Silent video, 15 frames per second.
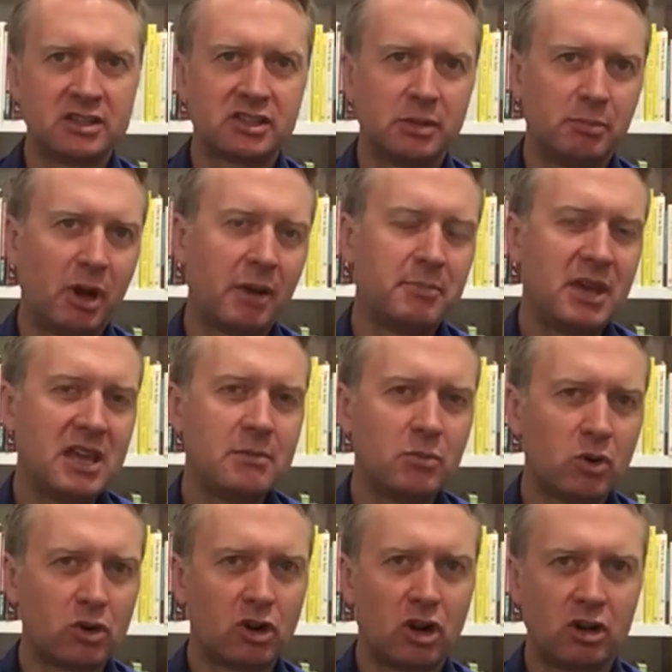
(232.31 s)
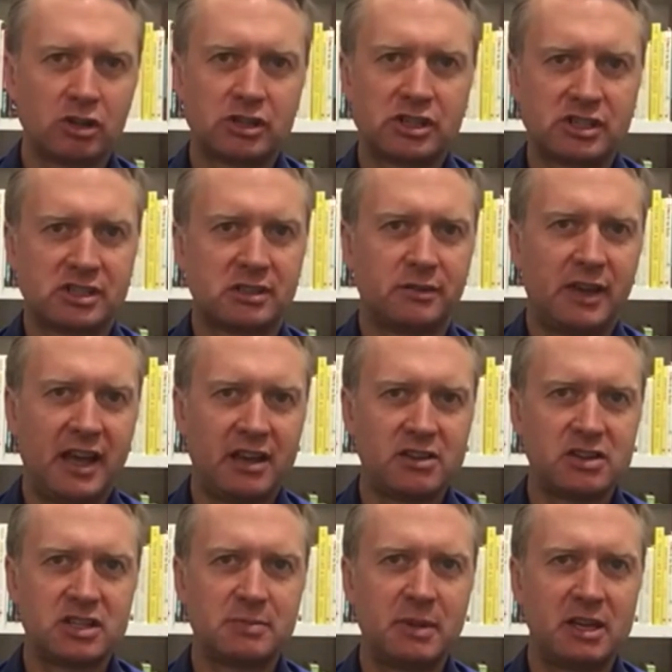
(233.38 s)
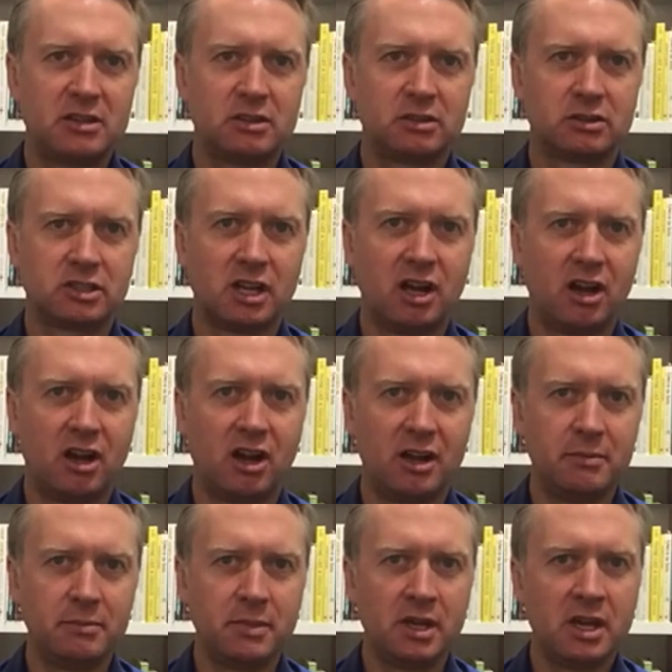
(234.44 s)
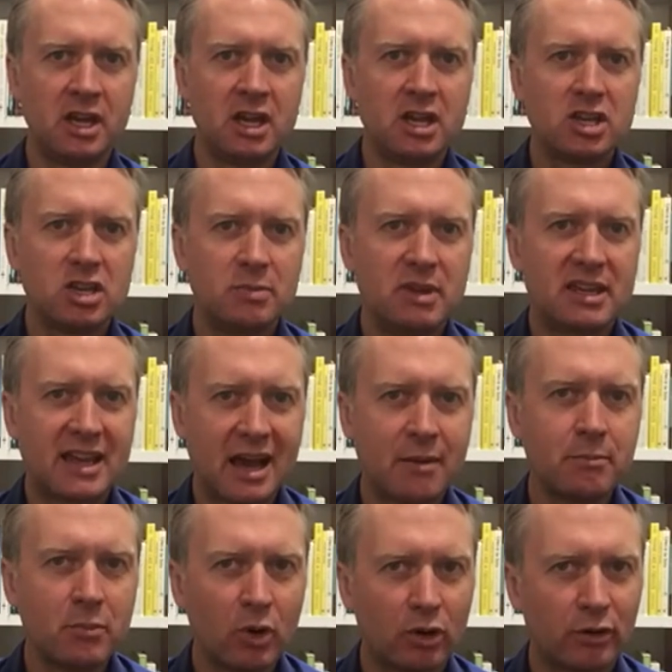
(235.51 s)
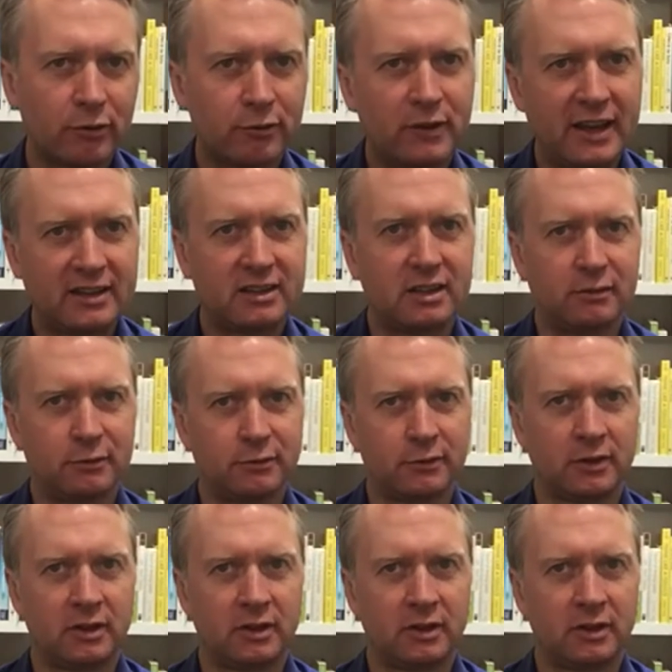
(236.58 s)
So by being more conscious of how you spend your time, you become more effective